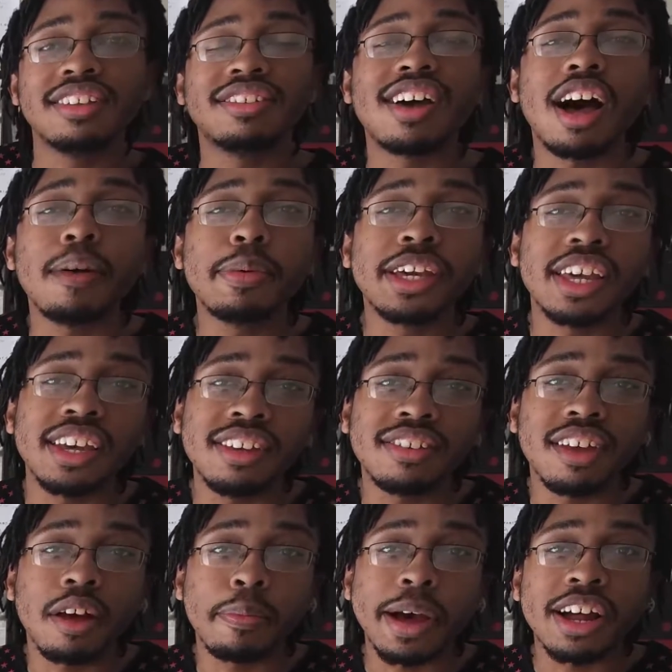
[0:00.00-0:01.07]
This comic
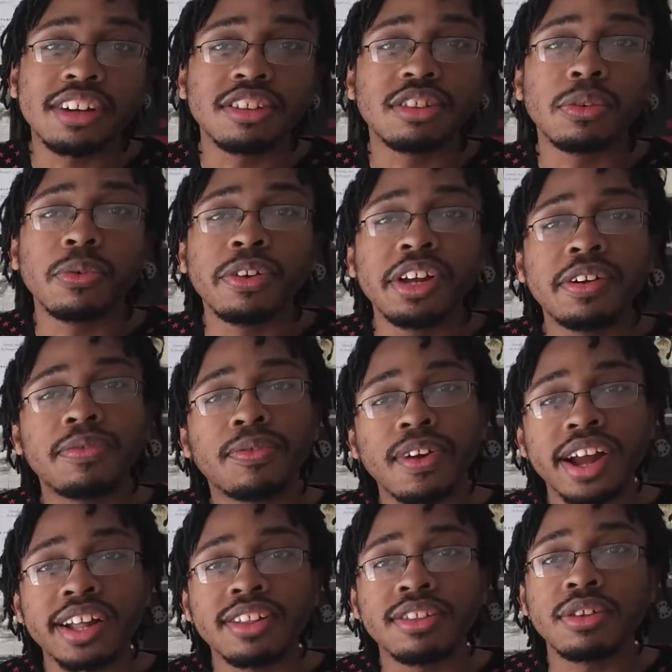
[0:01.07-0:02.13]
is about 3
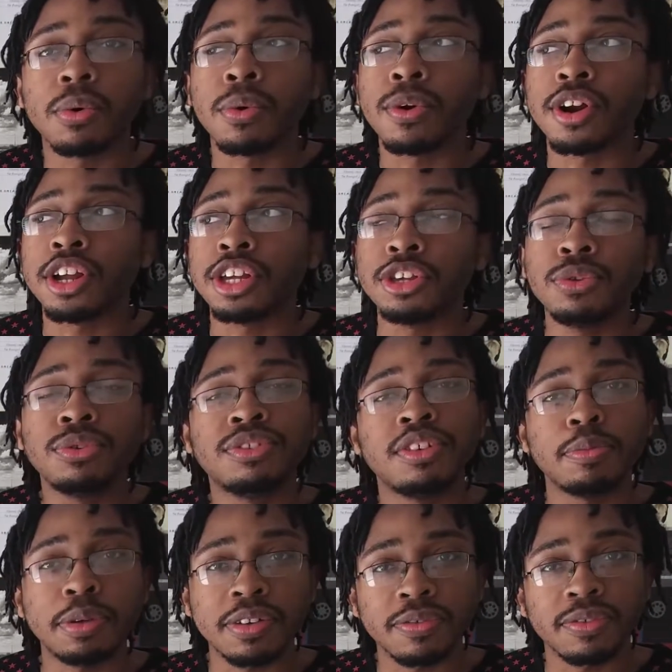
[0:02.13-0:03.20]
friends, or used
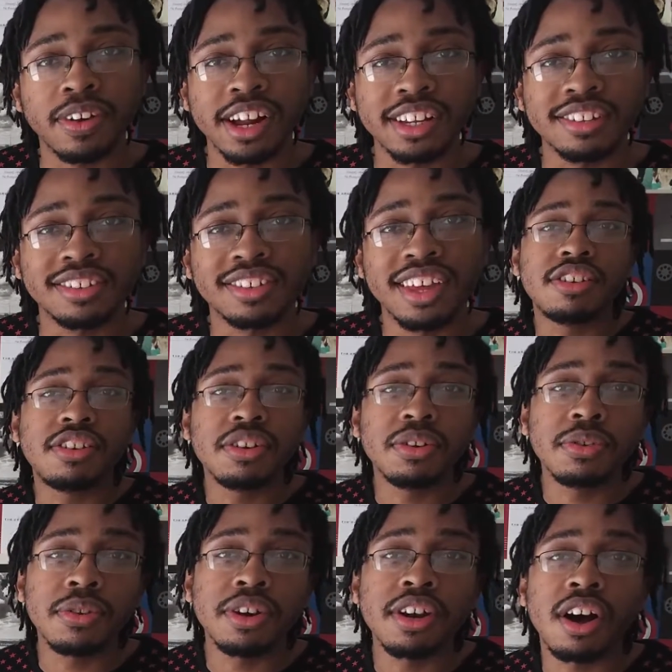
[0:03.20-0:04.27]
to be friends. The
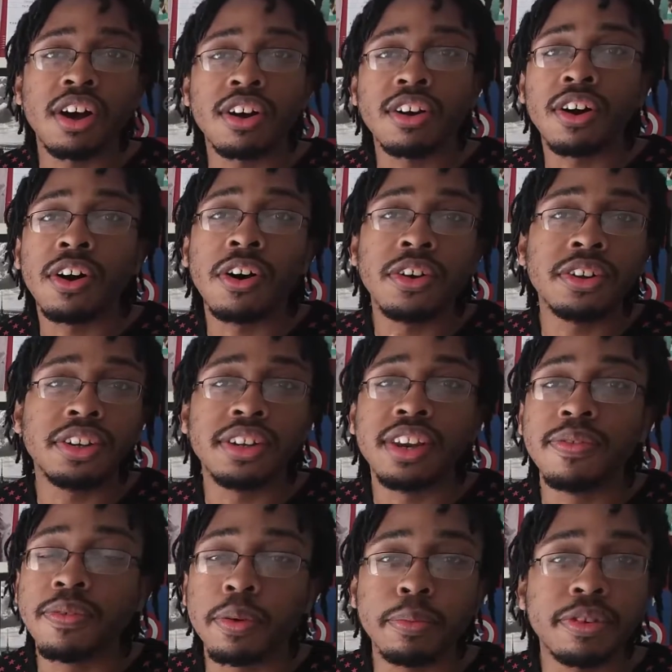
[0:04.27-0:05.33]
children are all
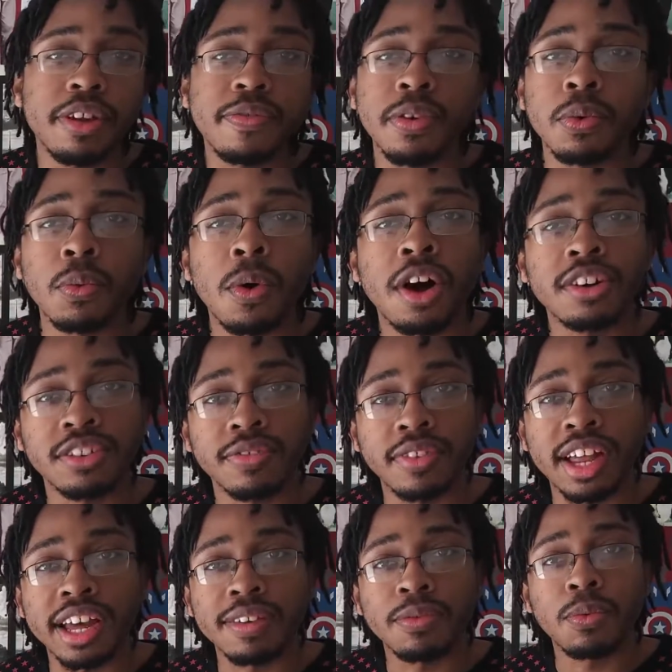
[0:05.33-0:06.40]
from different walks of
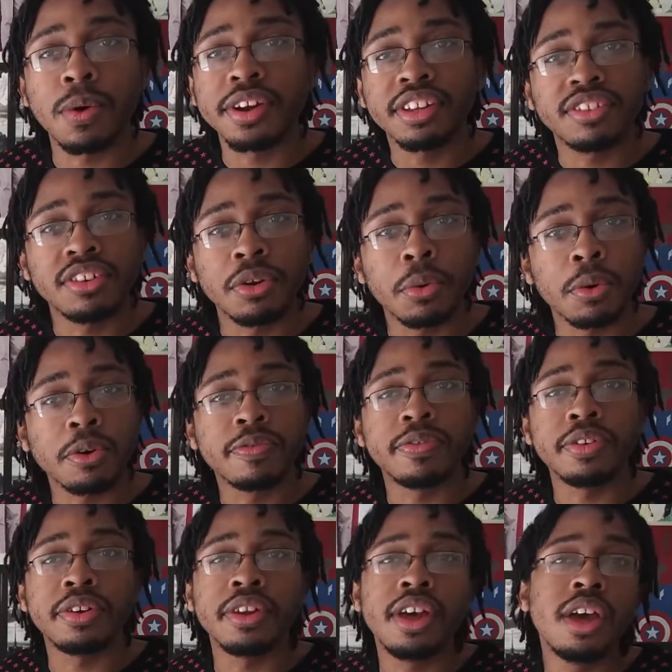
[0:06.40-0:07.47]
life. One is an
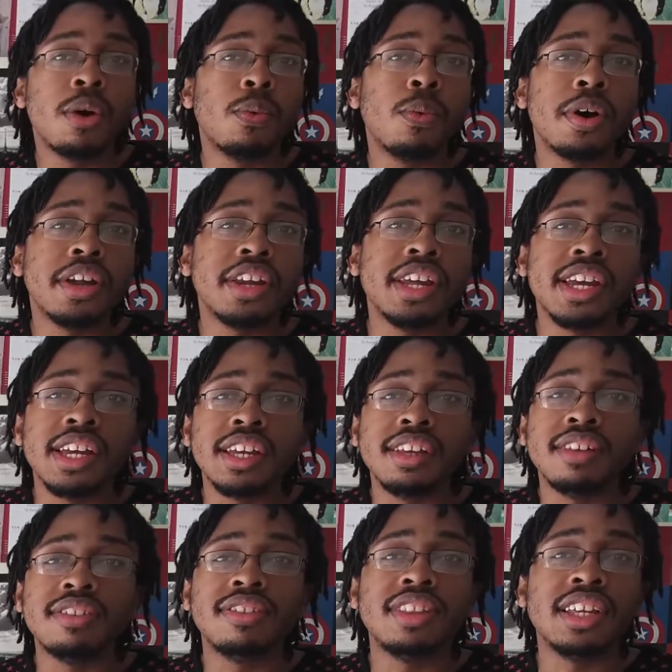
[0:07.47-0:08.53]
orphan, one
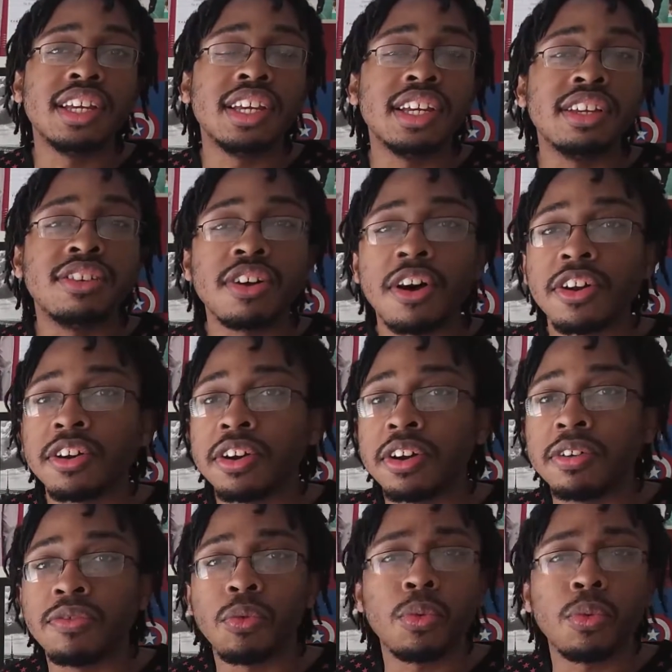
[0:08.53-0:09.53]
is the daughter of